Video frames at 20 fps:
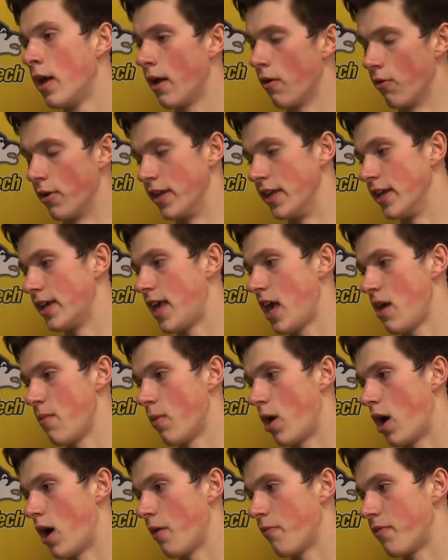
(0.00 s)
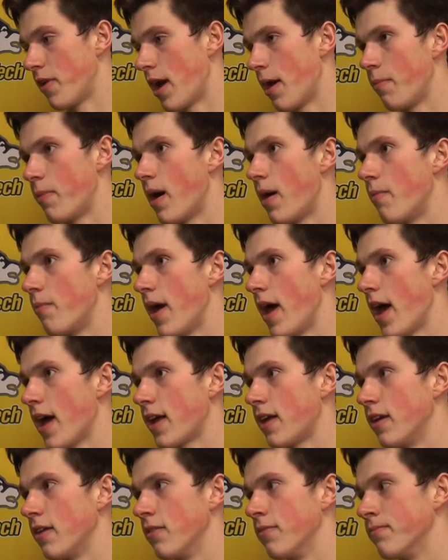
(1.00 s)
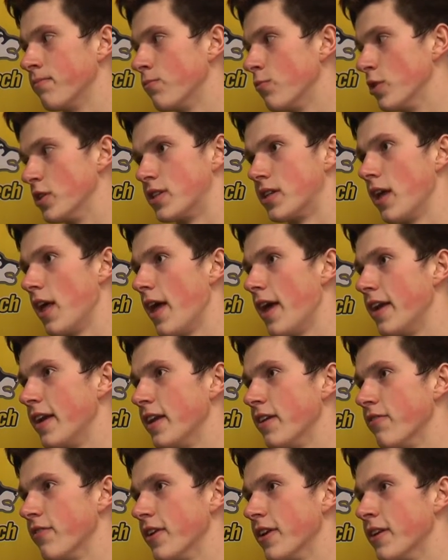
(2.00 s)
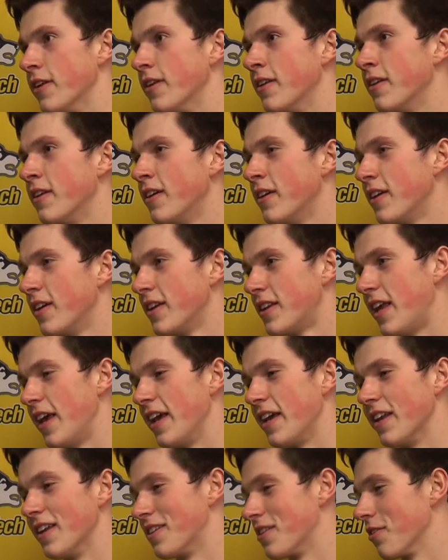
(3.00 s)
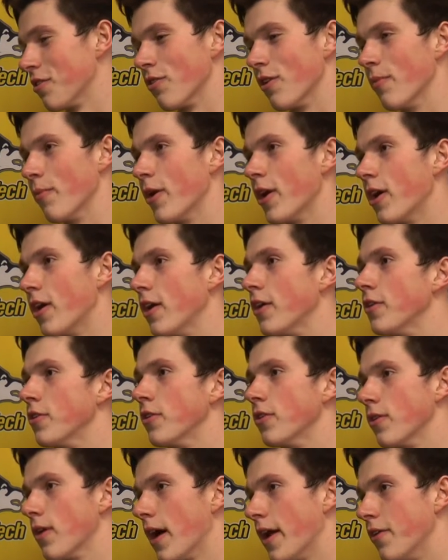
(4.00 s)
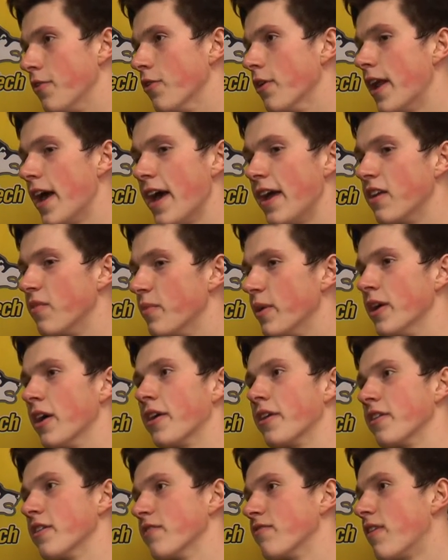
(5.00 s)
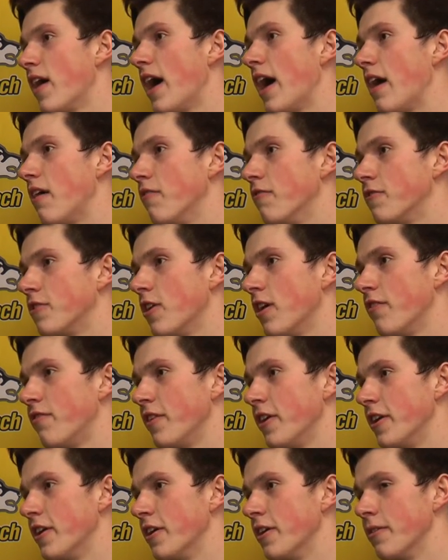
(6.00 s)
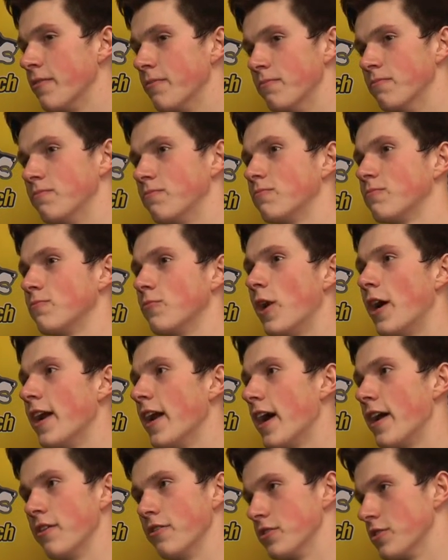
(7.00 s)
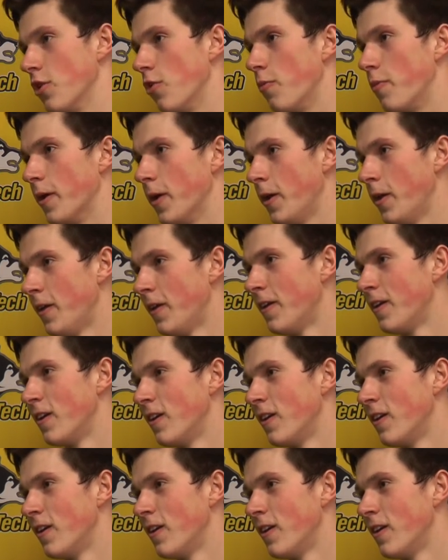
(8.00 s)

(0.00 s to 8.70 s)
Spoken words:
When he came off and I popped back and we still hadn't even taken it to the rim at all, I knew it had to be under 5, so I figured why not, it was open.